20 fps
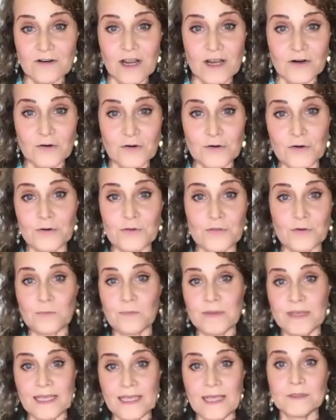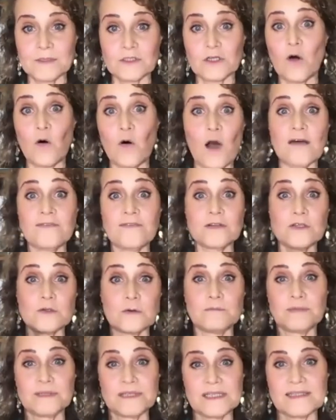on earth or being able to go off into a
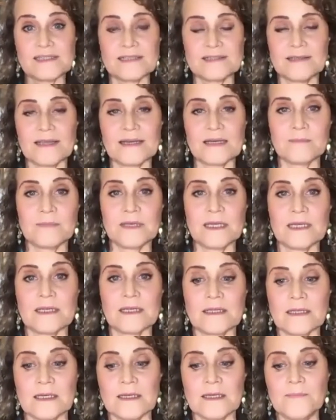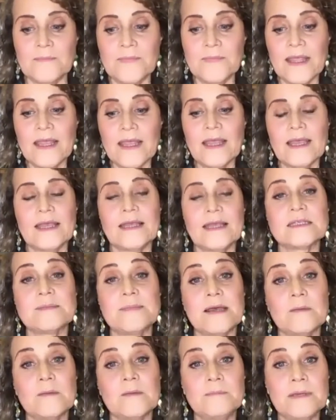bliss state immediately. It's
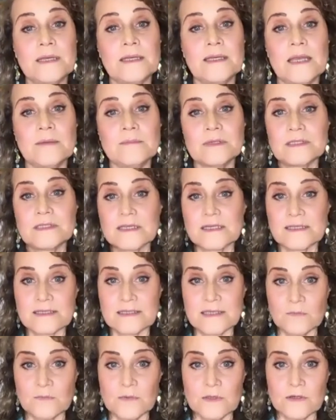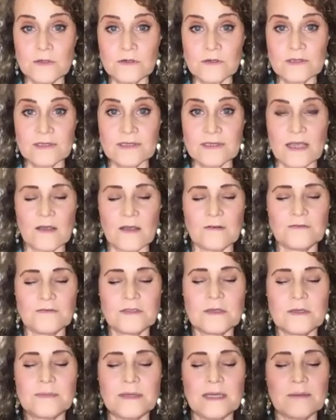about being able to sit with yourself,
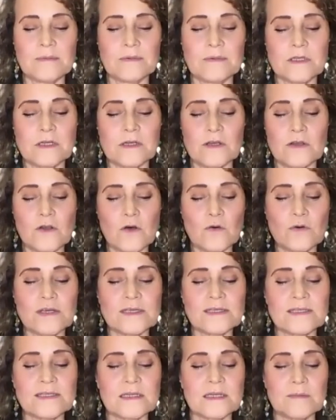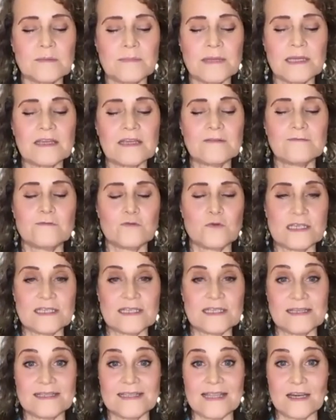to be able to notice the committee of
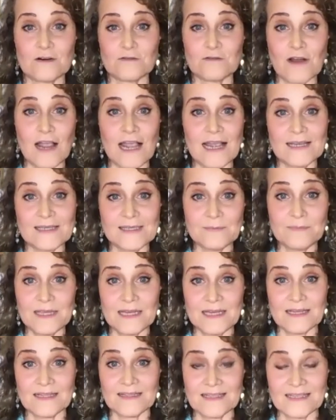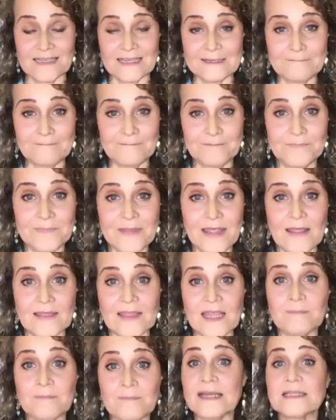voices that arise immediately
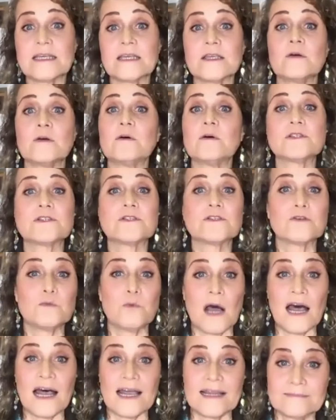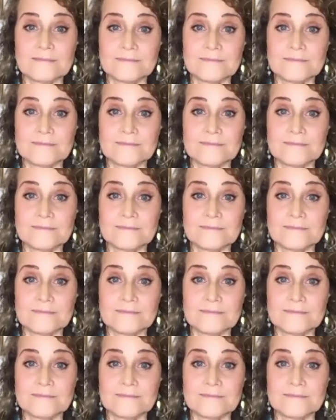that might tell you, oh, it's too hot,